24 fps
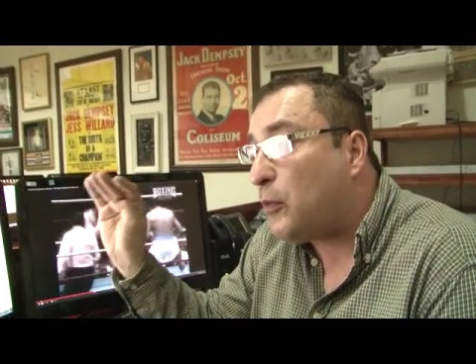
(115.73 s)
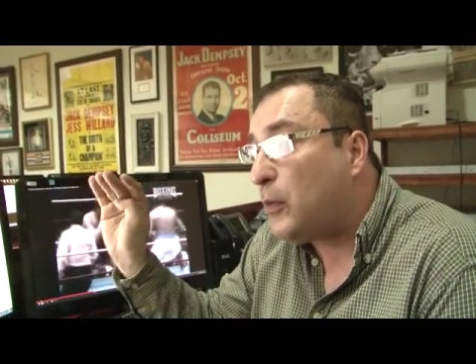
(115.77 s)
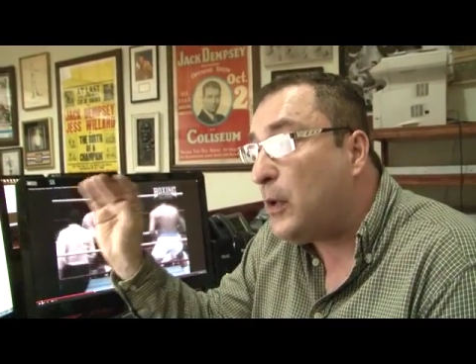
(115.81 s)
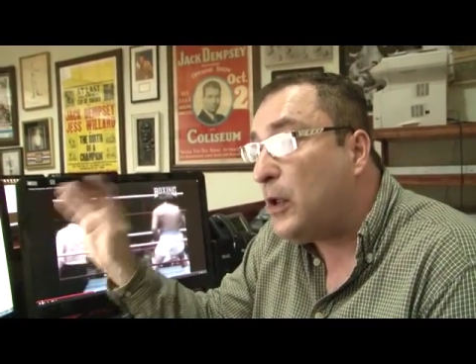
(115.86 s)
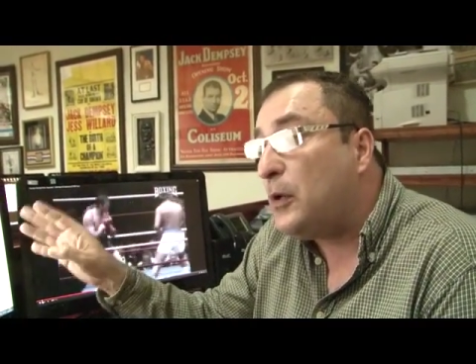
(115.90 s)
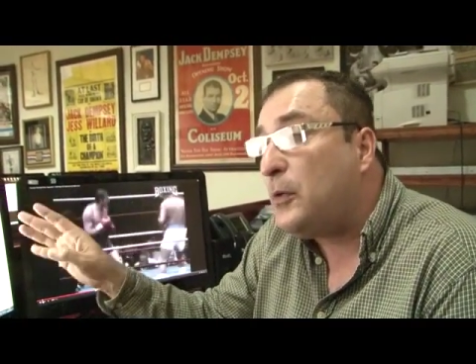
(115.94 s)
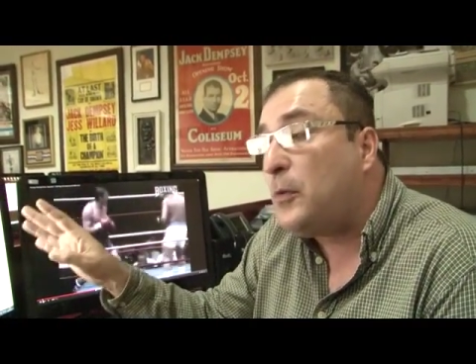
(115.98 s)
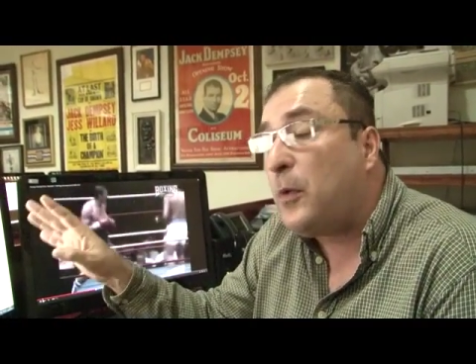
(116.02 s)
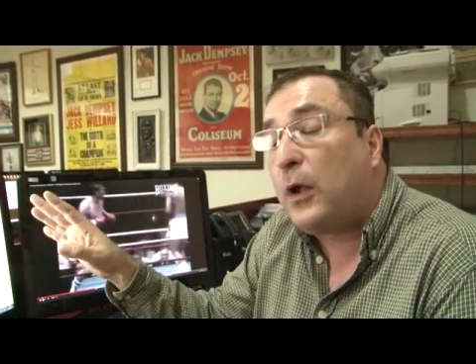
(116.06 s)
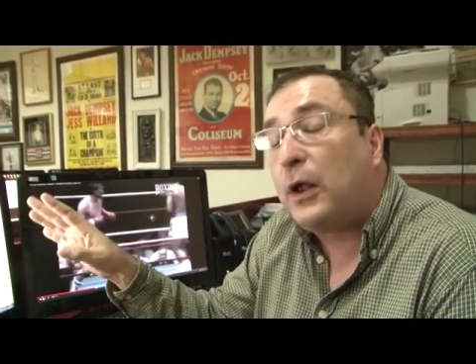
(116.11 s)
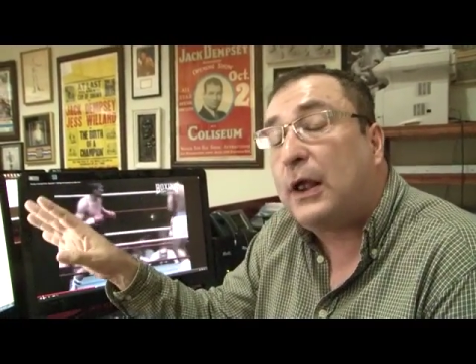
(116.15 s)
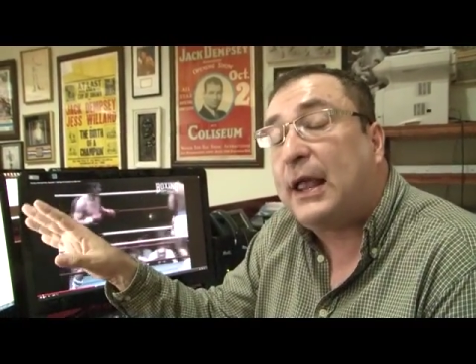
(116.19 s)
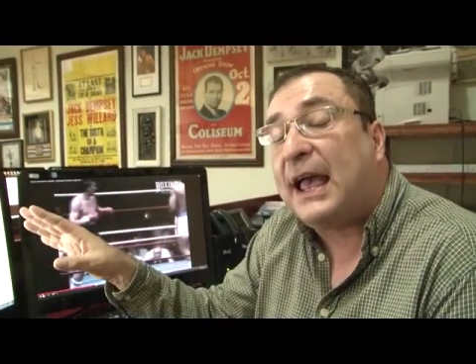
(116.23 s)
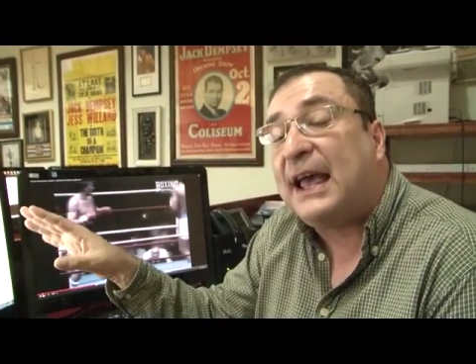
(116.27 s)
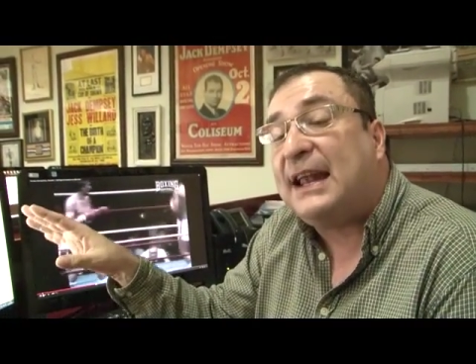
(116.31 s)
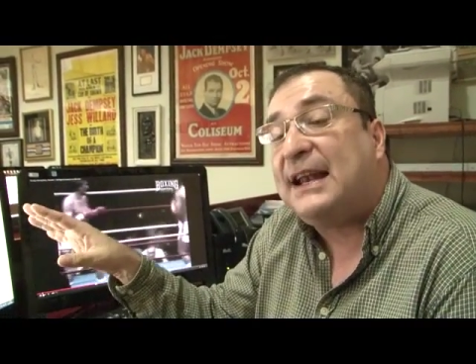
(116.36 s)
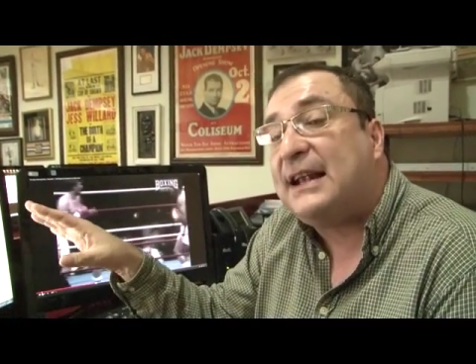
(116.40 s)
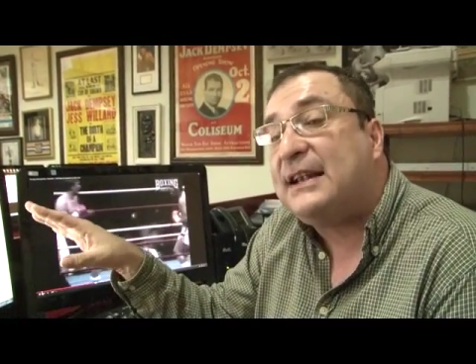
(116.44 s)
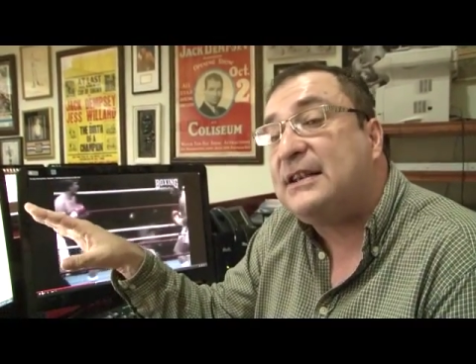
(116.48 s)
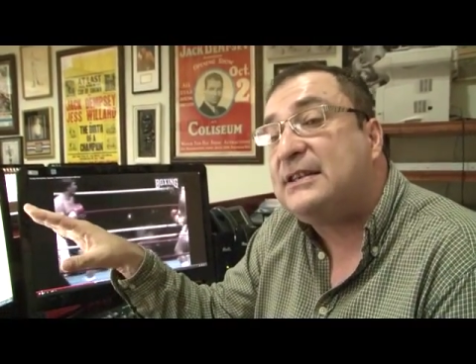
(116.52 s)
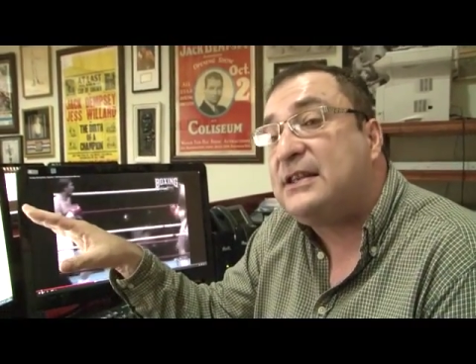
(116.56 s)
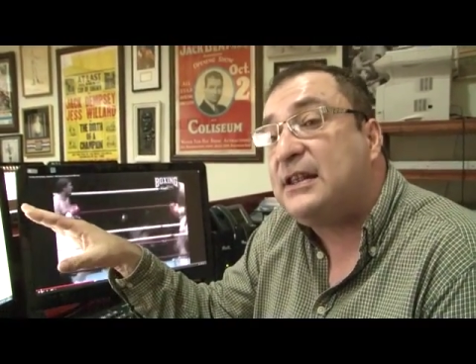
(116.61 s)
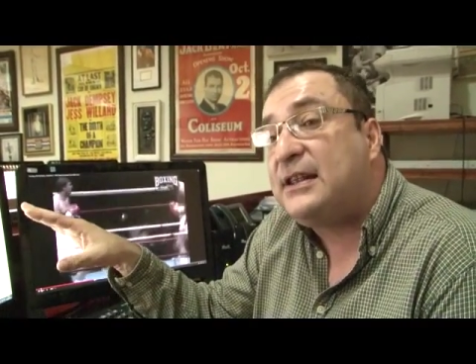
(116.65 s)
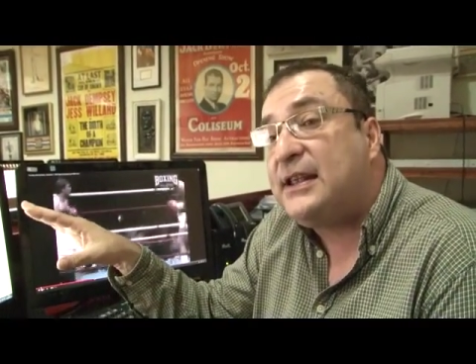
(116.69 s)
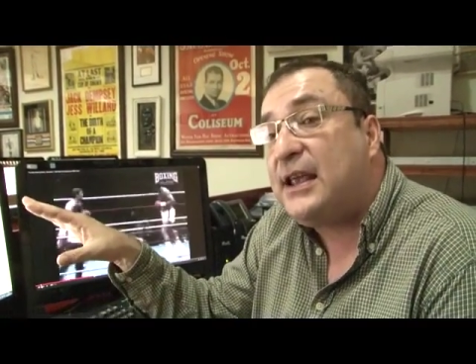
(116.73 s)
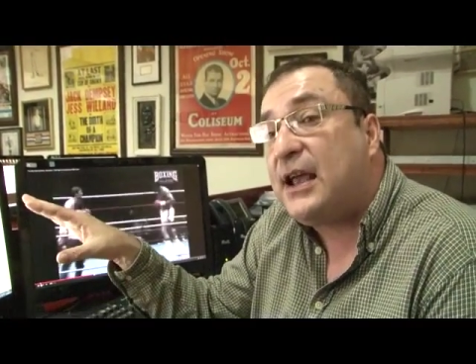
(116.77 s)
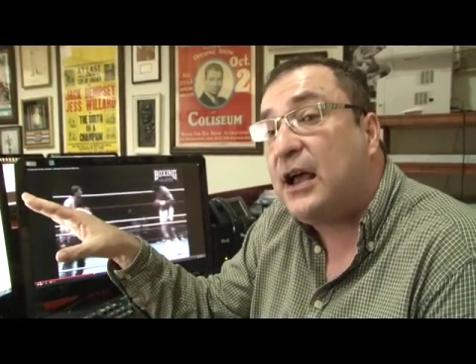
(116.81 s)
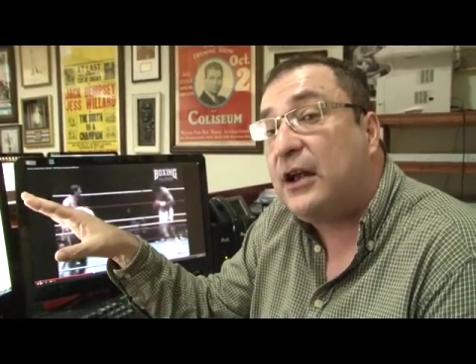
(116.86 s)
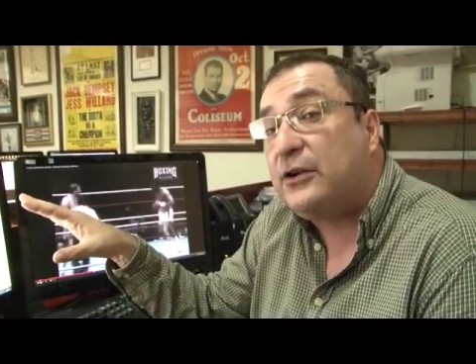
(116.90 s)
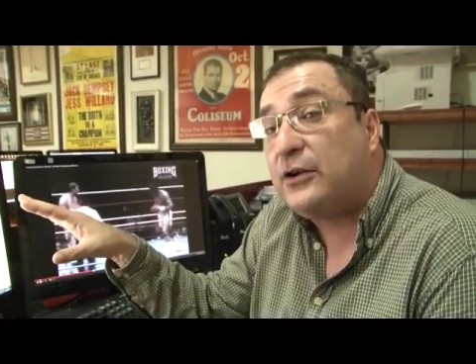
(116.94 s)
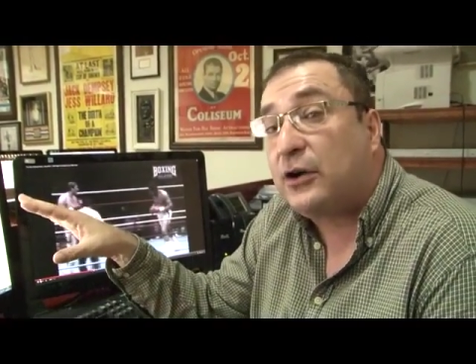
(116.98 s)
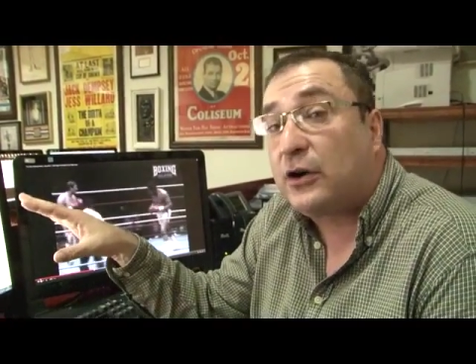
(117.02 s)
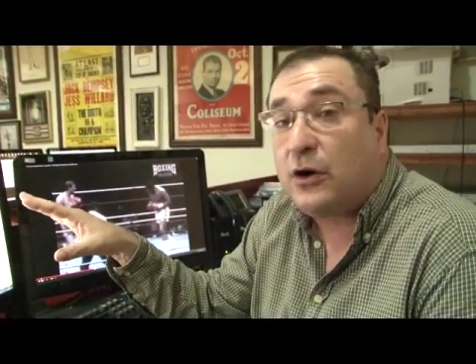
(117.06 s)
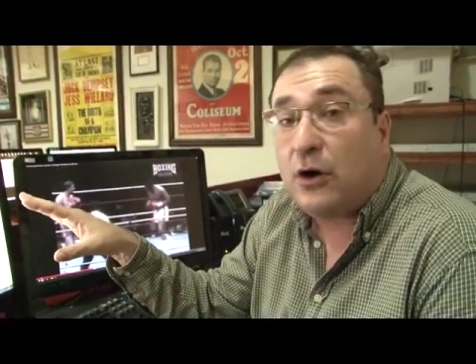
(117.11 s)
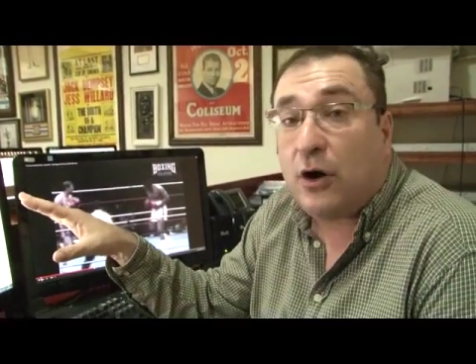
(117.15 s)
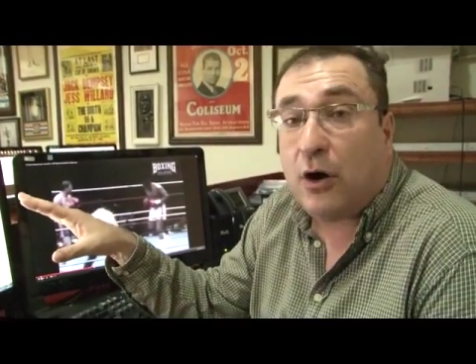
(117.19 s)
We will get into the
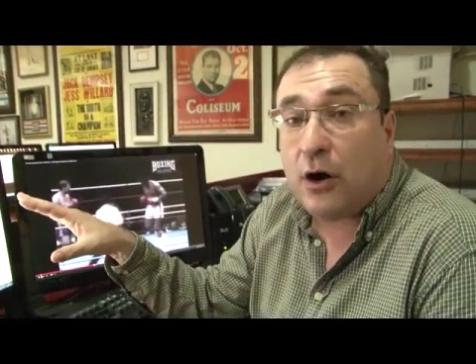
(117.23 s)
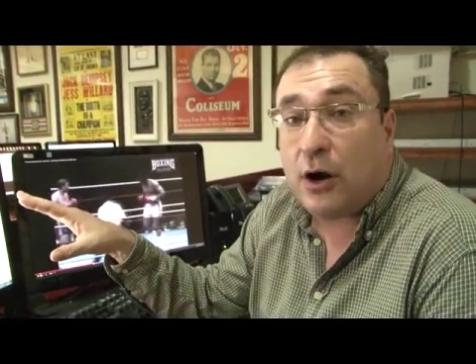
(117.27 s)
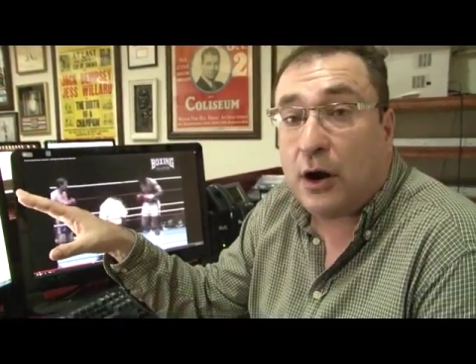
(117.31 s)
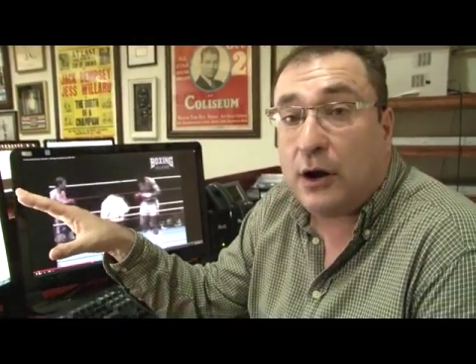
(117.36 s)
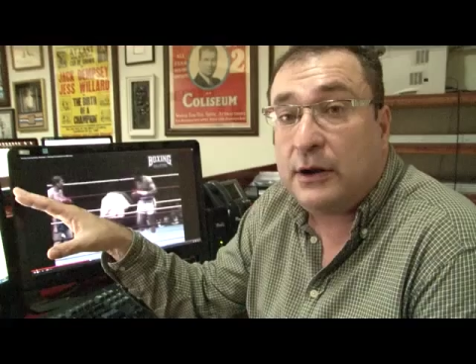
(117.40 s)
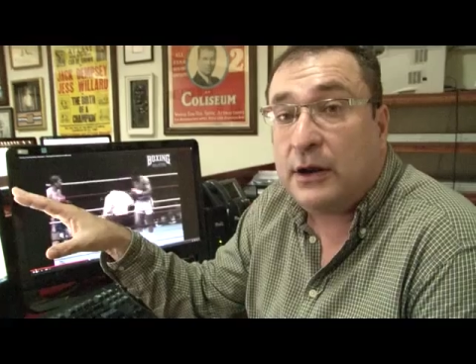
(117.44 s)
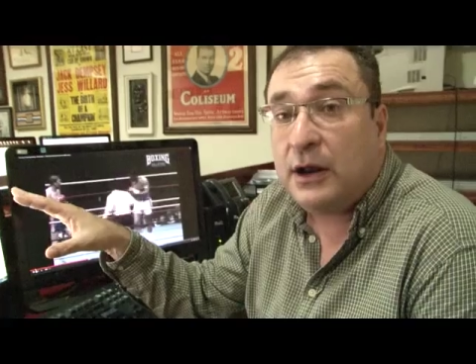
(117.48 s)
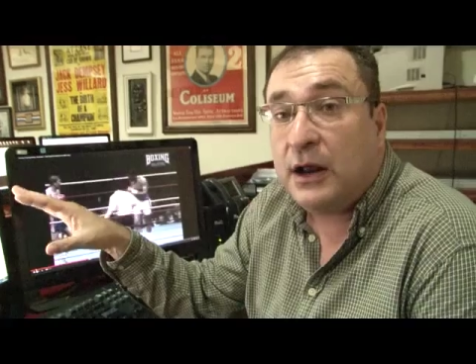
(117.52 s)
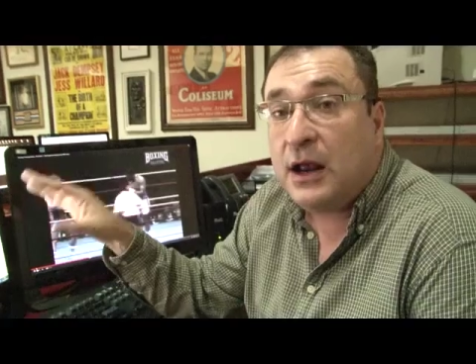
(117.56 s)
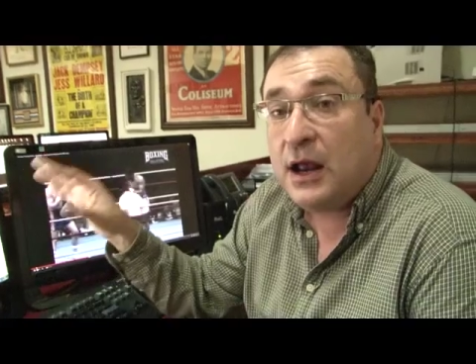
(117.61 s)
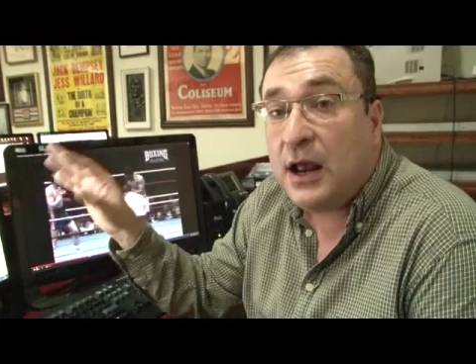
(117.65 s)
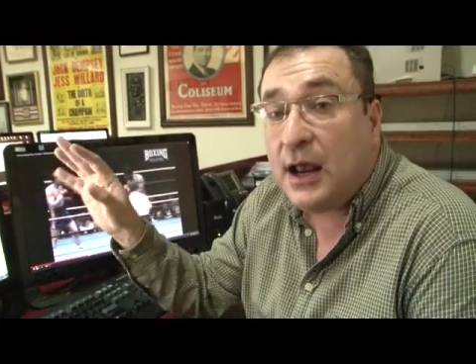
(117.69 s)
undercard